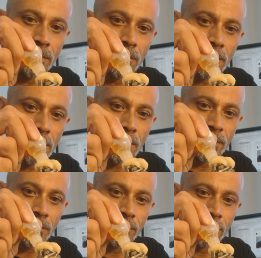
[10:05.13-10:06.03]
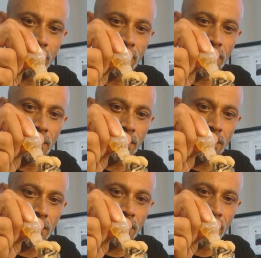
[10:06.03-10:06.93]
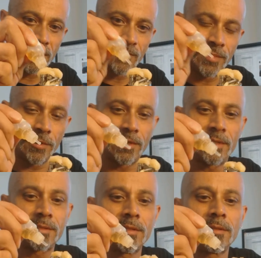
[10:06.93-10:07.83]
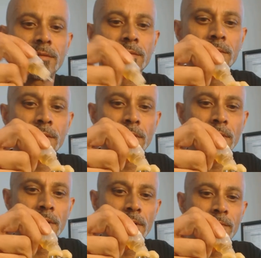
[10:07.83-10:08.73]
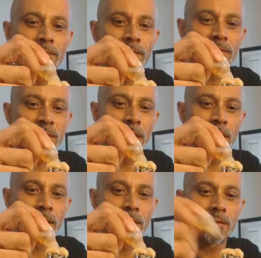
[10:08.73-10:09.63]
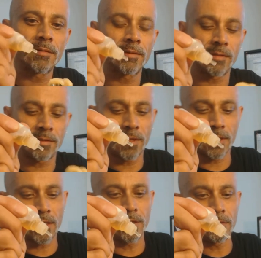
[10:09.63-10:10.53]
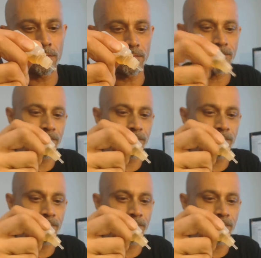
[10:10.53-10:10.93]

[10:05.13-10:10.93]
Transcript: You all in YouTube land get to experience it firsthand, just like I do.